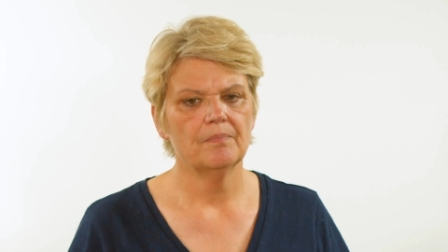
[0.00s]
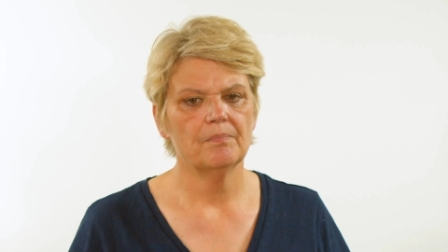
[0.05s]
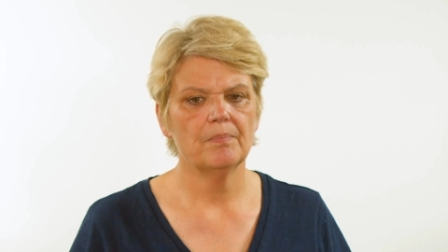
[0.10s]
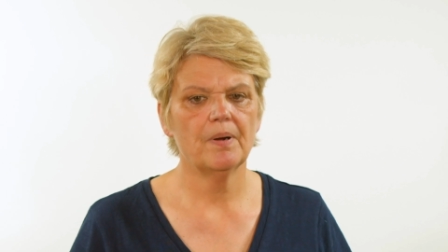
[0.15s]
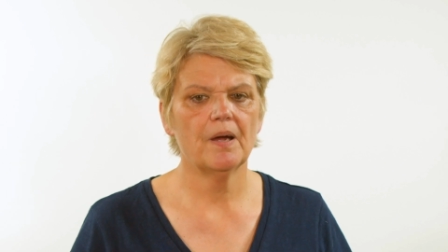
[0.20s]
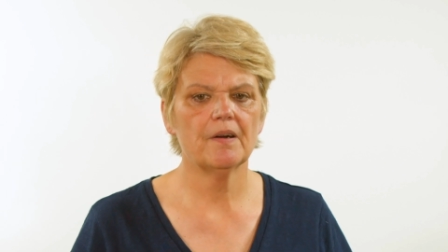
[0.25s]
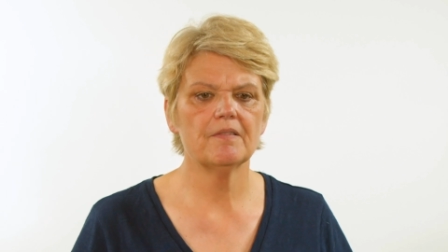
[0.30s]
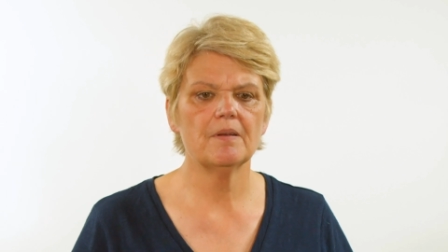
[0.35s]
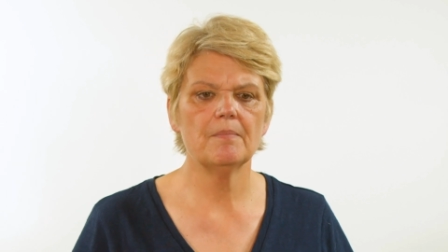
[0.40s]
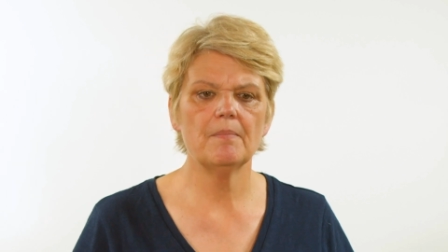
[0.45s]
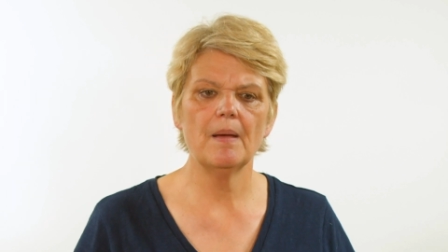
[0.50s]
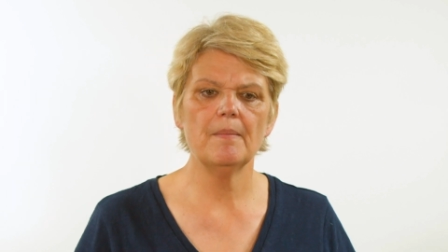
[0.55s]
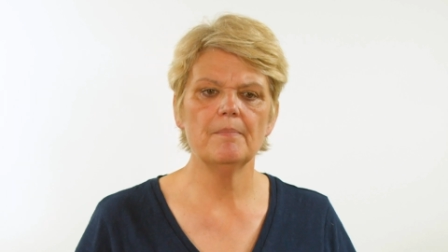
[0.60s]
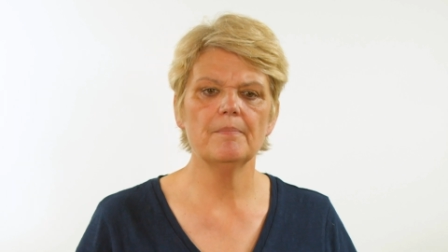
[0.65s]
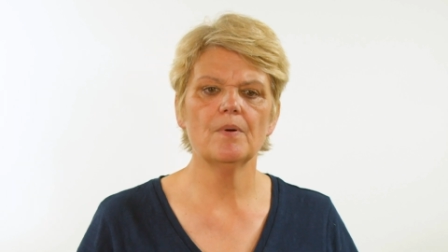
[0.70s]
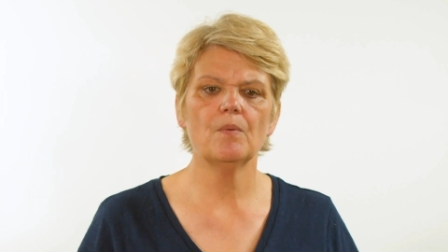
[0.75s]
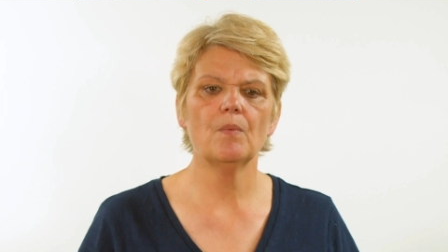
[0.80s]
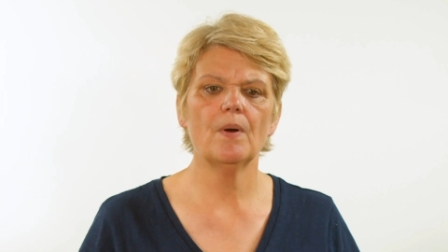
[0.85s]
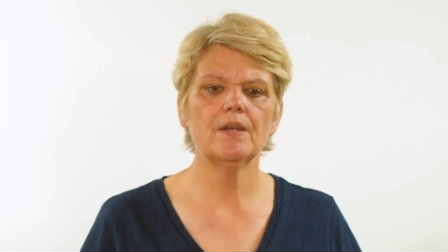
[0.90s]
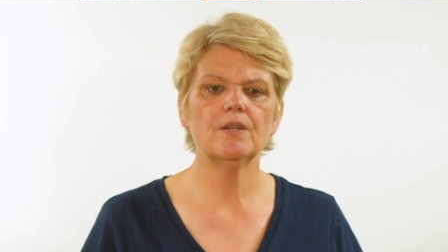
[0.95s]
But
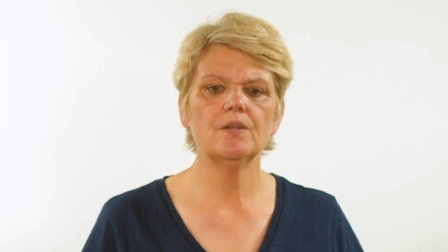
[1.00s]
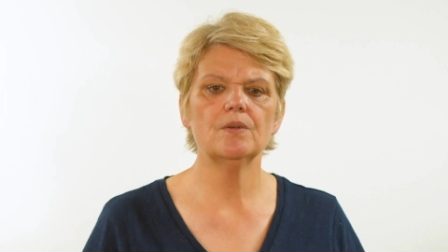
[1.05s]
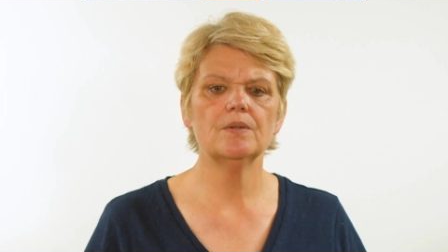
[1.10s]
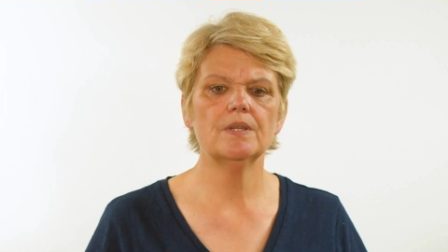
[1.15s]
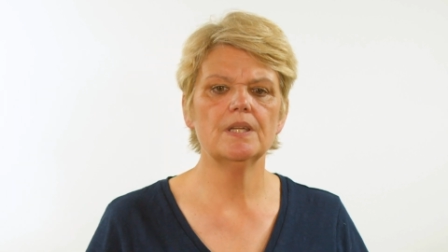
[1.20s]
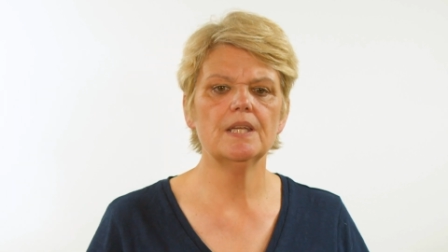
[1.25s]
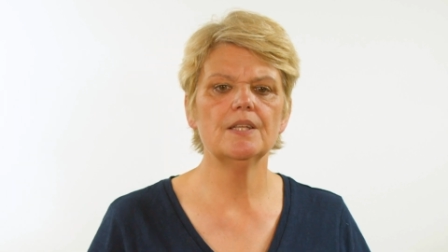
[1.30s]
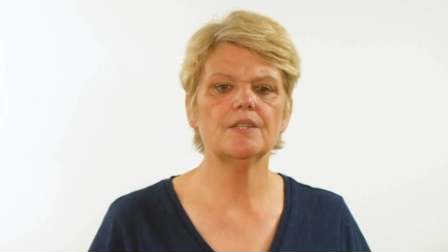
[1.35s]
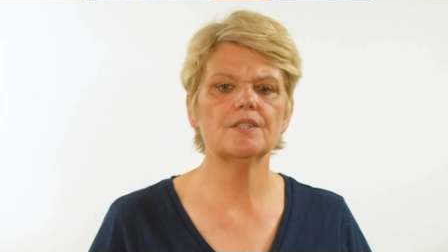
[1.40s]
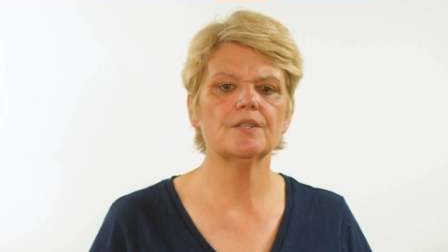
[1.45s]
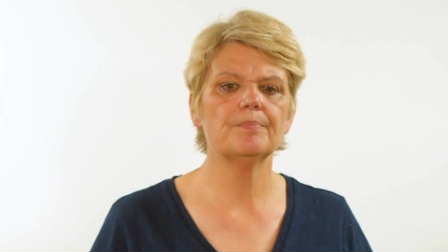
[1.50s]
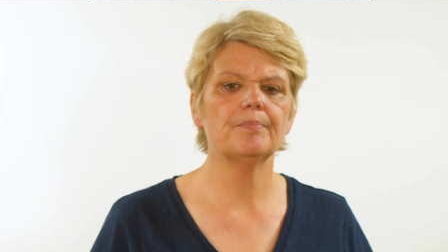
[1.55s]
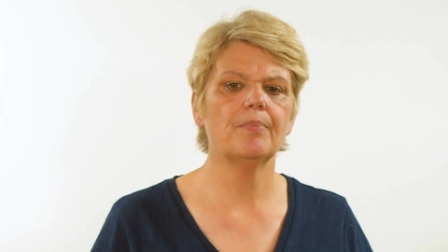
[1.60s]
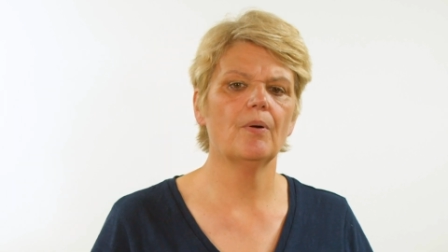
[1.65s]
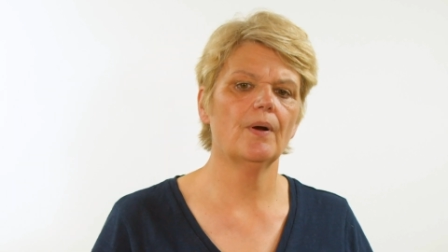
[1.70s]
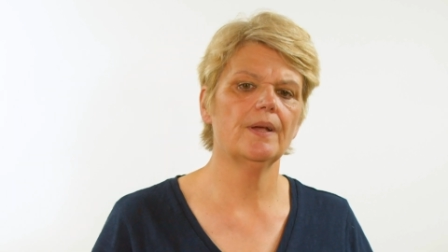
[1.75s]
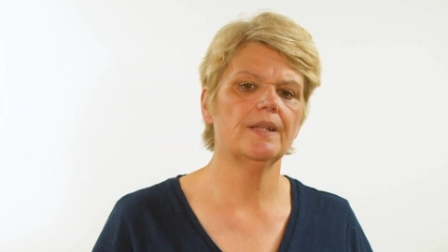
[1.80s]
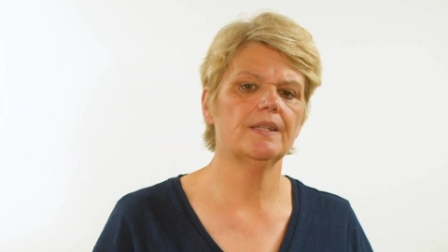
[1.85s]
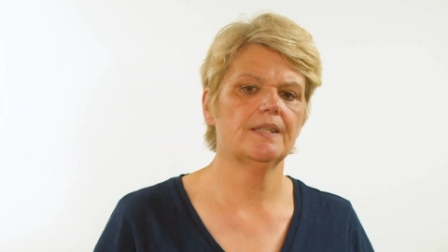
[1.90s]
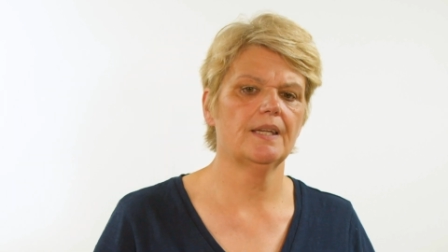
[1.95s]
remember when you need to
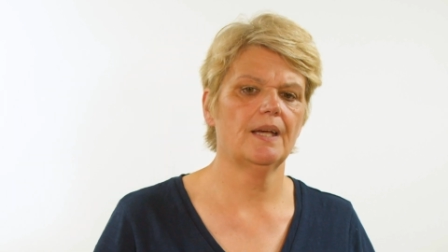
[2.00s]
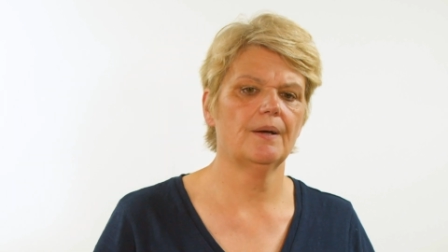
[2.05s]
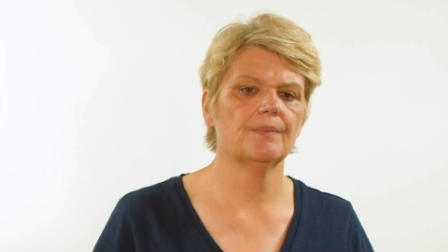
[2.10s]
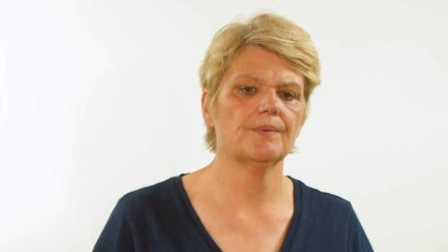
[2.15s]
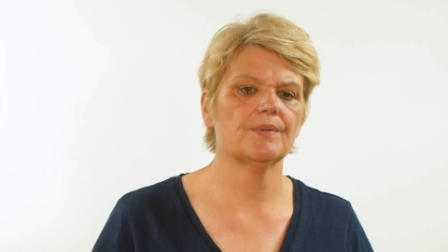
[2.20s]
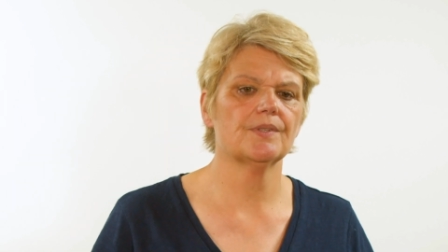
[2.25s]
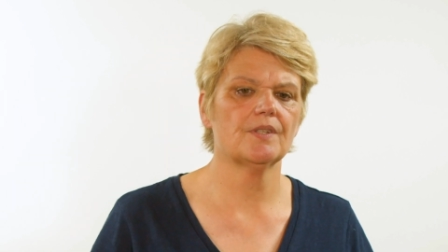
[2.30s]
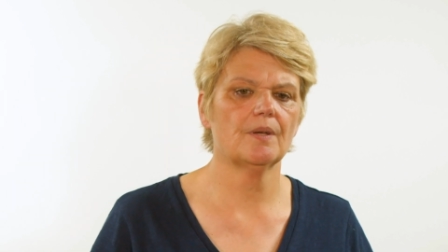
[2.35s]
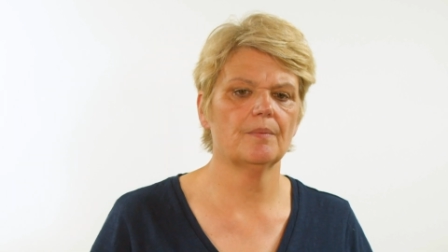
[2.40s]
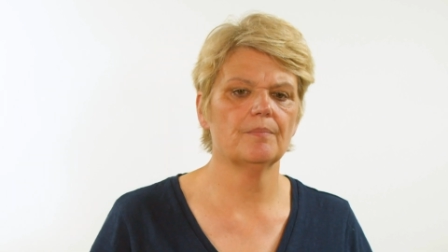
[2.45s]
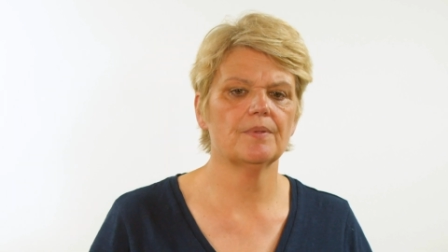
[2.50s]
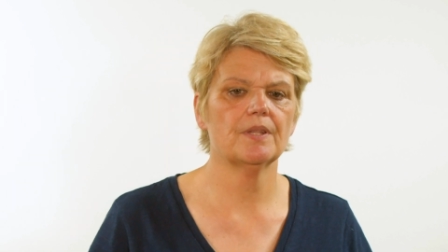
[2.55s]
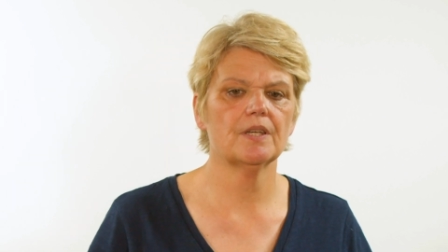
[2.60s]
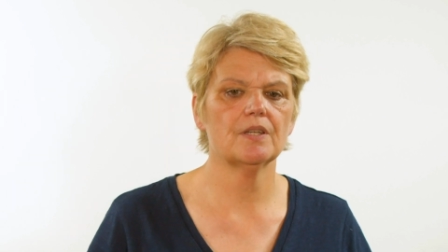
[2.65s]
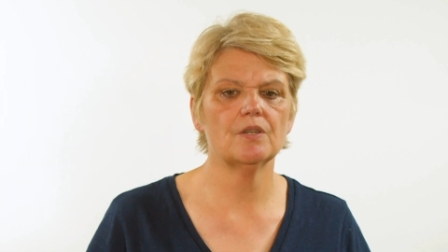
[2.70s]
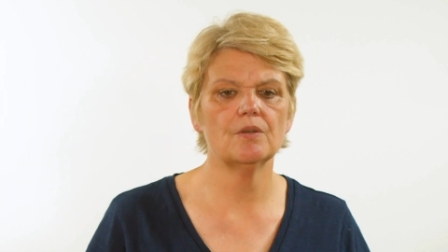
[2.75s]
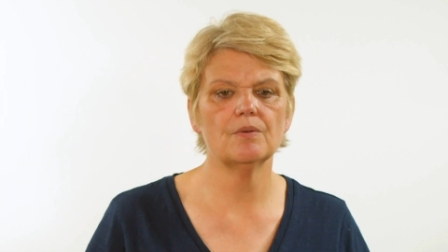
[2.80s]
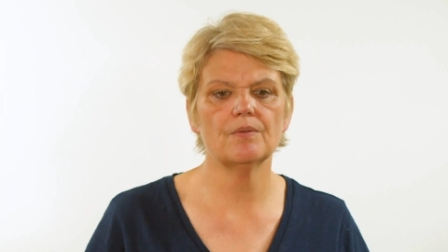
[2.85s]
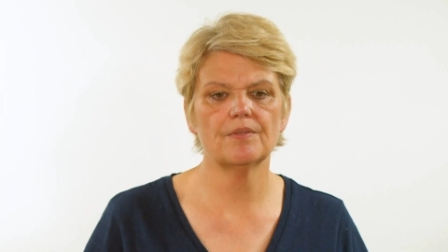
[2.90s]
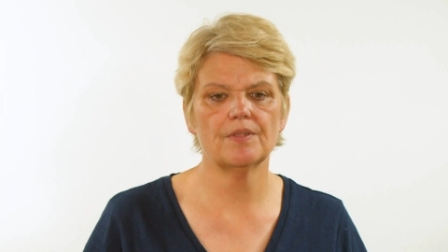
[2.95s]
point out something
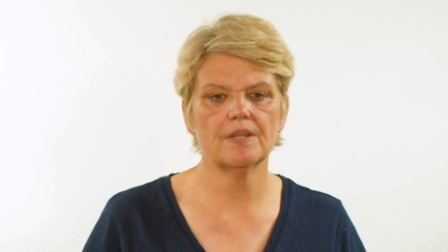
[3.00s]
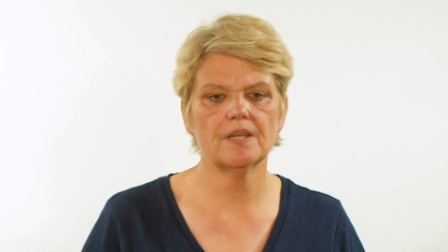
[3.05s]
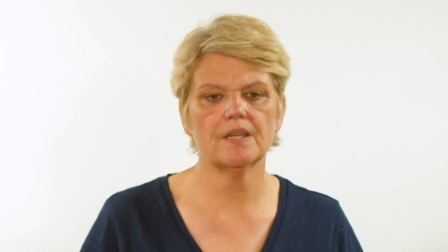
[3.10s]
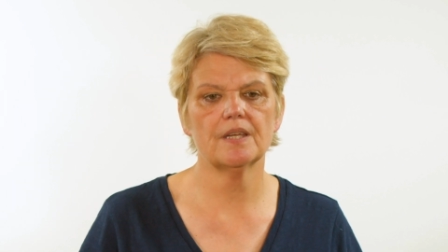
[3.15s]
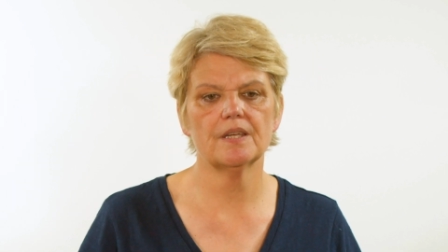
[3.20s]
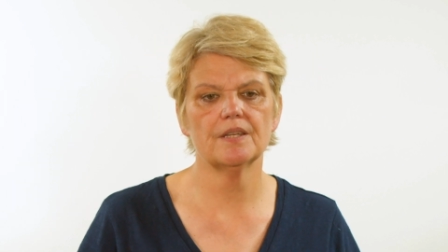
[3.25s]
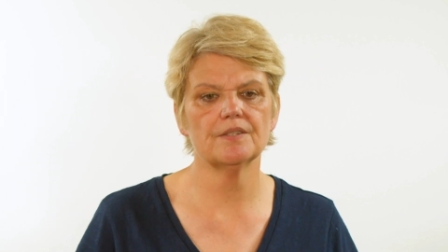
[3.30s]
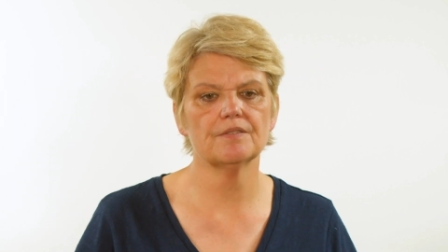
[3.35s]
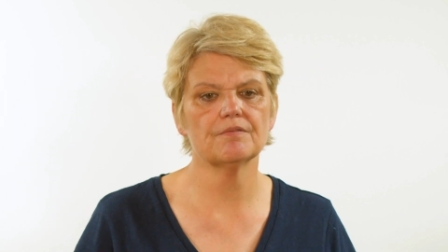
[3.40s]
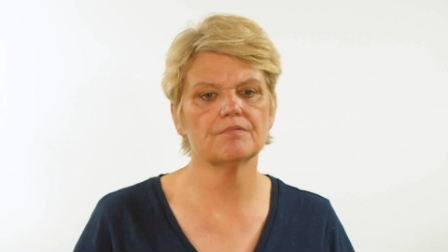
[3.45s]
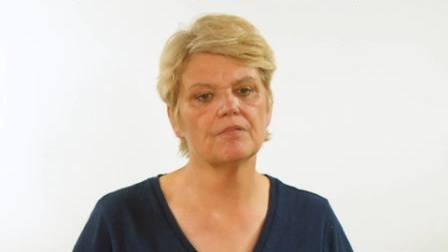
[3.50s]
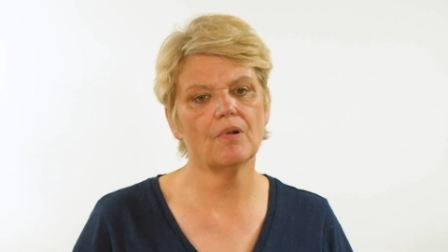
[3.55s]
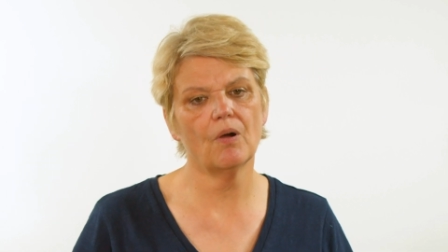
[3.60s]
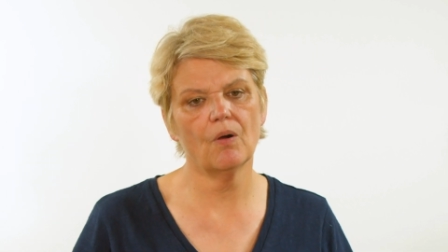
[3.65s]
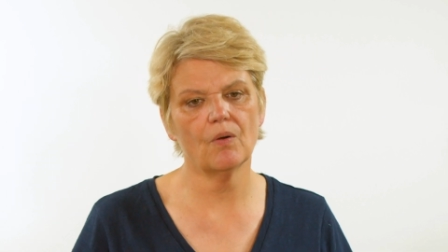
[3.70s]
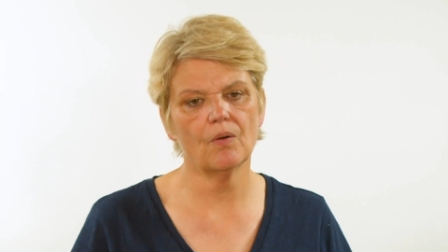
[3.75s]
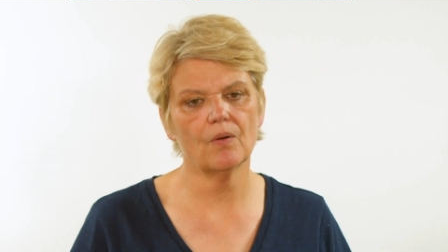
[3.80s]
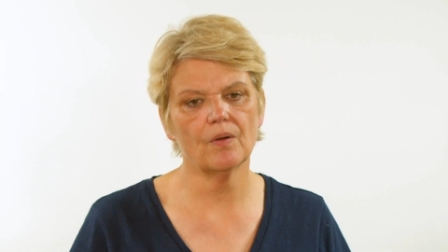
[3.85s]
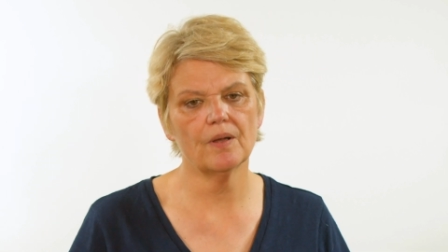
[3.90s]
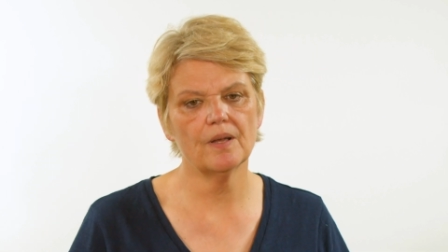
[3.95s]
you think is
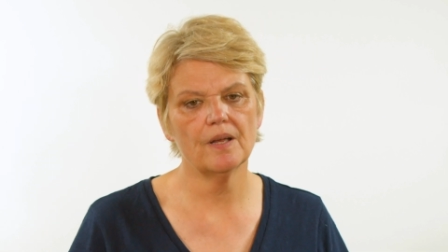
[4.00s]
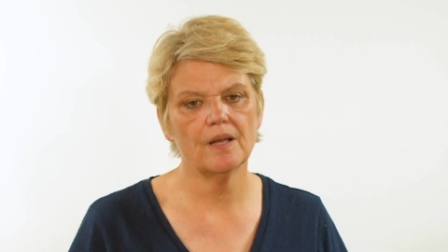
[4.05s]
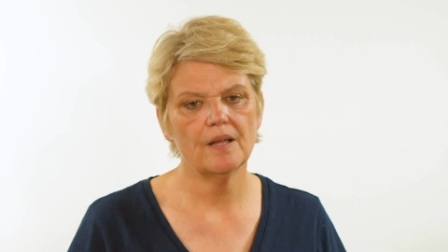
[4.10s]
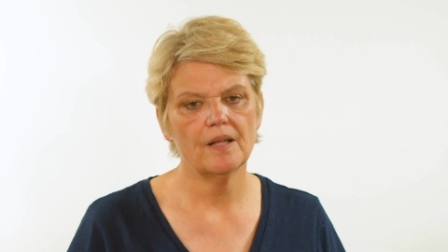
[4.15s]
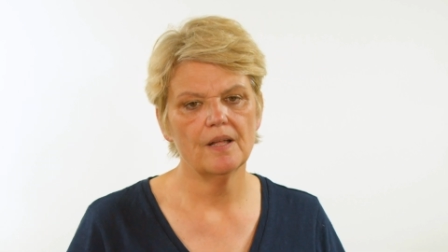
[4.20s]
wrong,